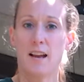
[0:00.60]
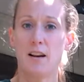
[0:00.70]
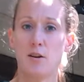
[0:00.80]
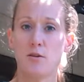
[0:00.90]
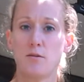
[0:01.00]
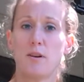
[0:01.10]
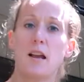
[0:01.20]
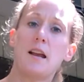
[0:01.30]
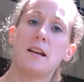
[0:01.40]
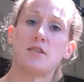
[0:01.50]
Hello,
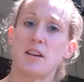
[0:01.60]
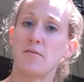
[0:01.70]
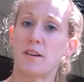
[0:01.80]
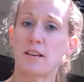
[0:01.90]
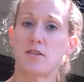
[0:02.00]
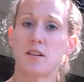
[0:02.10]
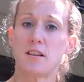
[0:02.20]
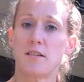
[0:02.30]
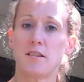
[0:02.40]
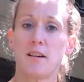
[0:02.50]
Jane Reaction
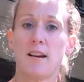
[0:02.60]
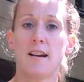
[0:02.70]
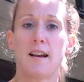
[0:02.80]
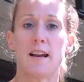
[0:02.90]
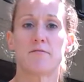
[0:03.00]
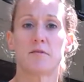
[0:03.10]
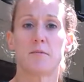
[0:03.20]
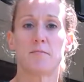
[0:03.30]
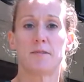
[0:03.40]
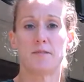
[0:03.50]
here. And
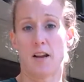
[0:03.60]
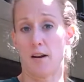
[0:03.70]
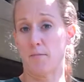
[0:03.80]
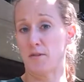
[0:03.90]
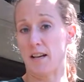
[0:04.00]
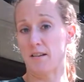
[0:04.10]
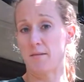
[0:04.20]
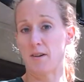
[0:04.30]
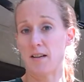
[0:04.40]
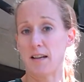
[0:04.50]
for our Modality
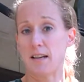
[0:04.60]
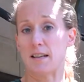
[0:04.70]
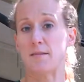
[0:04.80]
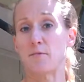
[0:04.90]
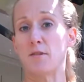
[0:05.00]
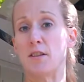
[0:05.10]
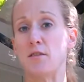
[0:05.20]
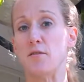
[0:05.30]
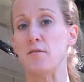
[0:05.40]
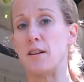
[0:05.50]
Monday, I am going
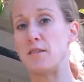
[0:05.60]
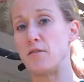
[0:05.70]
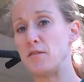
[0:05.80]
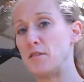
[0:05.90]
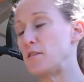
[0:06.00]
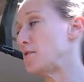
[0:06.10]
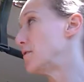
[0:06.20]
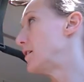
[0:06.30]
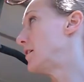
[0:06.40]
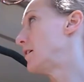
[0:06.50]
to introduce you to
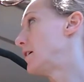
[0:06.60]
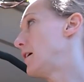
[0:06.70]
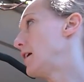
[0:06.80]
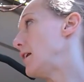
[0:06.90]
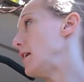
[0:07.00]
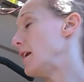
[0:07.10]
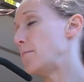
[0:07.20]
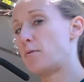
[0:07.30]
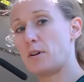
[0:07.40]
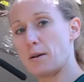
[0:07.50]
Le
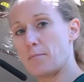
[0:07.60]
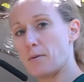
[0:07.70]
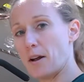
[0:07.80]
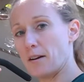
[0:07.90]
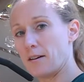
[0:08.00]
Pullup Bar.